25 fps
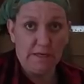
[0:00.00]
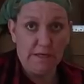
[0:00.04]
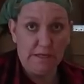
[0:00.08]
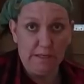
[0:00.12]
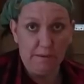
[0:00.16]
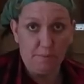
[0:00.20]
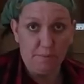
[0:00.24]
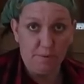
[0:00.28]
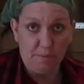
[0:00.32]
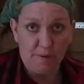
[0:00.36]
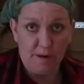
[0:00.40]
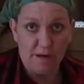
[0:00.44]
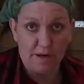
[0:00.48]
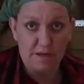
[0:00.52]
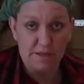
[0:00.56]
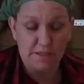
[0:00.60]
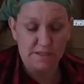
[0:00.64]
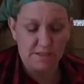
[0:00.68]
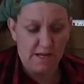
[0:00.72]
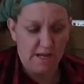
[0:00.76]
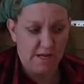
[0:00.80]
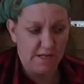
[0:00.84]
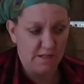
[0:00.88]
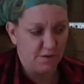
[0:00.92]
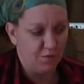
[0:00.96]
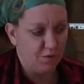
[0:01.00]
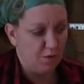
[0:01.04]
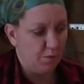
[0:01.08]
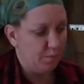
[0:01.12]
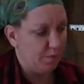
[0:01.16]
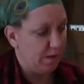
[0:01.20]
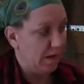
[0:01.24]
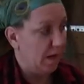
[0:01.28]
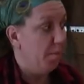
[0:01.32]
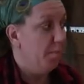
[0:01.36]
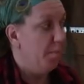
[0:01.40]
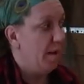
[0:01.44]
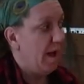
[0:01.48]
keep the parasites from
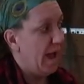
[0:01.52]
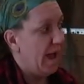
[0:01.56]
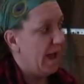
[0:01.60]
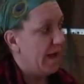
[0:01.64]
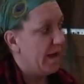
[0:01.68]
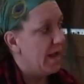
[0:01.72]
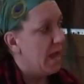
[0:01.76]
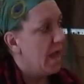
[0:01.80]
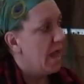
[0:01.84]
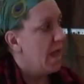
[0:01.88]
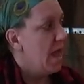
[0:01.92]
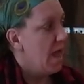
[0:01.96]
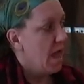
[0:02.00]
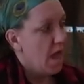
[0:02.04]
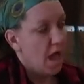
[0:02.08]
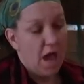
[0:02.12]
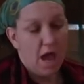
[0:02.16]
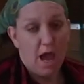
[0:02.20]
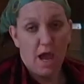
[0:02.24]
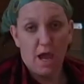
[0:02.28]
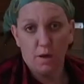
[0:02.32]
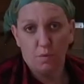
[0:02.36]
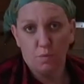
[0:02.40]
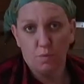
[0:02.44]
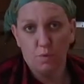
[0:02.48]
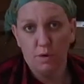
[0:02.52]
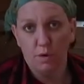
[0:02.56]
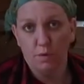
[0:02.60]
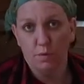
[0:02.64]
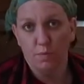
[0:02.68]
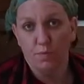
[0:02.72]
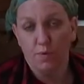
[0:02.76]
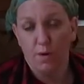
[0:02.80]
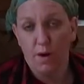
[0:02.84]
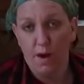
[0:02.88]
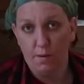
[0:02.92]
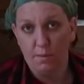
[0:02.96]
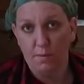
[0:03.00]
being bad. I
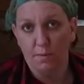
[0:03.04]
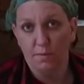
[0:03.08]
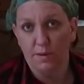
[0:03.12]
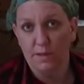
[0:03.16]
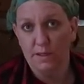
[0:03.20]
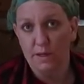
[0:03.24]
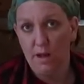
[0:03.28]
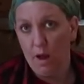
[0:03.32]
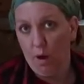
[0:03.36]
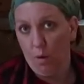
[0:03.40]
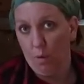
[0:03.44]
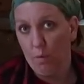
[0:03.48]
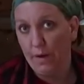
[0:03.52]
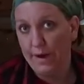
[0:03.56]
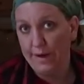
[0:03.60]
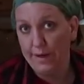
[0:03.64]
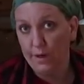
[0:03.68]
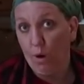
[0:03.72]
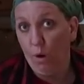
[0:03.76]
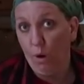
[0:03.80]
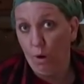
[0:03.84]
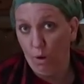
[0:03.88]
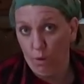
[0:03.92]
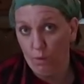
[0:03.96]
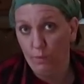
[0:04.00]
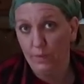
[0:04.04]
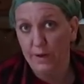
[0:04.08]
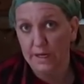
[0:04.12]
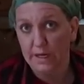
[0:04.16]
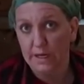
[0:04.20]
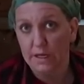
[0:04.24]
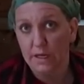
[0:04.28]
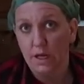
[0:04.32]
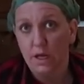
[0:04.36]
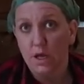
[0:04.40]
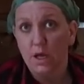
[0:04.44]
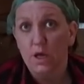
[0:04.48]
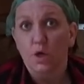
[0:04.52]
will probably not wait a whole
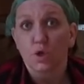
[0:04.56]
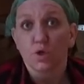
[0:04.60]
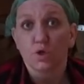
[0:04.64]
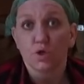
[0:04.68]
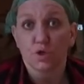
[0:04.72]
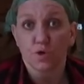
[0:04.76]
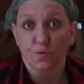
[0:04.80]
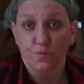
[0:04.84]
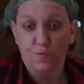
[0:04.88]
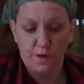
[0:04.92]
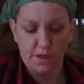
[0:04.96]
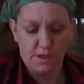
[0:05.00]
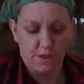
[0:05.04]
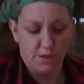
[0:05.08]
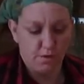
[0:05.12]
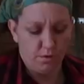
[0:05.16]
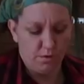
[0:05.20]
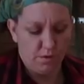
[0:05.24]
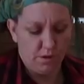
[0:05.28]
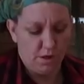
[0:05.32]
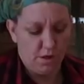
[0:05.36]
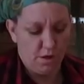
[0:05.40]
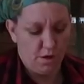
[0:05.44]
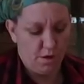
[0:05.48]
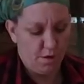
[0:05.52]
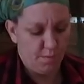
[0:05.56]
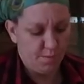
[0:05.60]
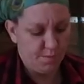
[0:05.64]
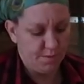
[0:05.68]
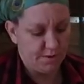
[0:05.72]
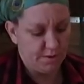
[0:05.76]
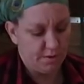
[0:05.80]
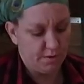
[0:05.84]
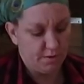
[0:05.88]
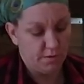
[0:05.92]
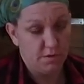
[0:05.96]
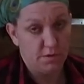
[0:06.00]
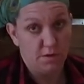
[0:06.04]
week to redo the
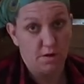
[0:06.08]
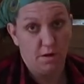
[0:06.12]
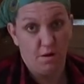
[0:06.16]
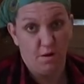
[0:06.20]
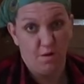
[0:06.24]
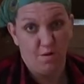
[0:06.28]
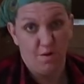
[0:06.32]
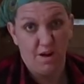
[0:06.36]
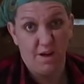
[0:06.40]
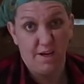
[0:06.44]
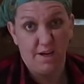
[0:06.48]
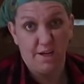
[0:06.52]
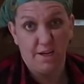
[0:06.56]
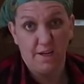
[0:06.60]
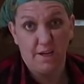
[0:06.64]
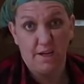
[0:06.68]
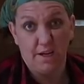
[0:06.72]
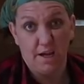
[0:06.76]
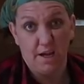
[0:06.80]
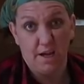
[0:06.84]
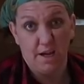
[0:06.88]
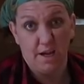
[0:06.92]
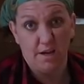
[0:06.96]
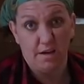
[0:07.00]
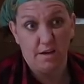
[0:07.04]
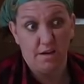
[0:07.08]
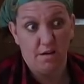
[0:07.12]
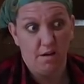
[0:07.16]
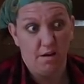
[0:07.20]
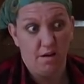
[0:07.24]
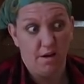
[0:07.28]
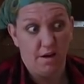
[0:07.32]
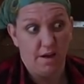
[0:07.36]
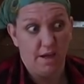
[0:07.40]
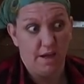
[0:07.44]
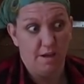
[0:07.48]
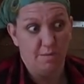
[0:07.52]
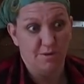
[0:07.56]
herbs. So I need to get
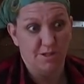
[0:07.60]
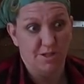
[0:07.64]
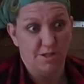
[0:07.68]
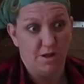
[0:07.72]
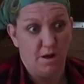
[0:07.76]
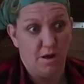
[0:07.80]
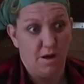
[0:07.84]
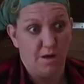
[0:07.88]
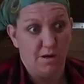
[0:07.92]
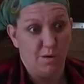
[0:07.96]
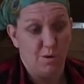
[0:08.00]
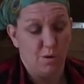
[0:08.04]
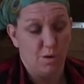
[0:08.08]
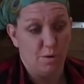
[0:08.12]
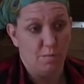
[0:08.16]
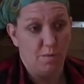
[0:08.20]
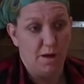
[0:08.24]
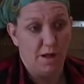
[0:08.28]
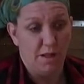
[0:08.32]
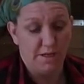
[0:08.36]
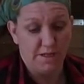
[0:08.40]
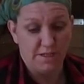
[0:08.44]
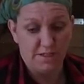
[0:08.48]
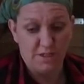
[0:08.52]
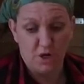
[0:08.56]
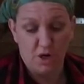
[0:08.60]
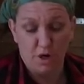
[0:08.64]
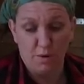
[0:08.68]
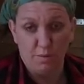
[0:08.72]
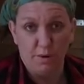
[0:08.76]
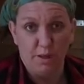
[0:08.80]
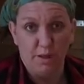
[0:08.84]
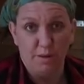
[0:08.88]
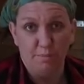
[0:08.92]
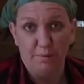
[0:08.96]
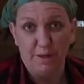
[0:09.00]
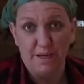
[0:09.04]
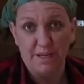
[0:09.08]
on Amazon or Molly's
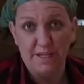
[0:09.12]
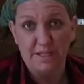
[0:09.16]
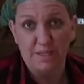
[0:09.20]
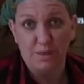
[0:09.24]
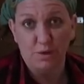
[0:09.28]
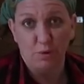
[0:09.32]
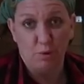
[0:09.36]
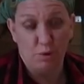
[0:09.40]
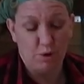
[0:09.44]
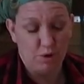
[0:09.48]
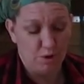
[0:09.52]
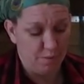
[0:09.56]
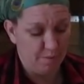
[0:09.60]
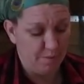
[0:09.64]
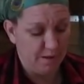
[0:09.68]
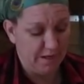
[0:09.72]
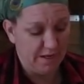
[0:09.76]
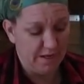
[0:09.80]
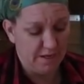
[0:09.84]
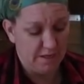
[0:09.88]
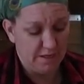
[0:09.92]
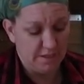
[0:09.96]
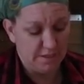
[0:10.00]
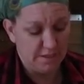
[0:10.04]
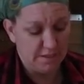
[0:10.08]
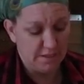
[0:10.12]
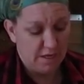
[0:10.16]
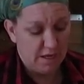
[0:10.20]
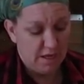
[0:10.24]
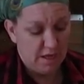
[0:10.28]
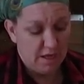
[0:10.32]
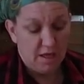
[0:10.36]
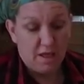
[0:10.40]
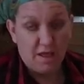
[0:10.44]
Herbal and place an order because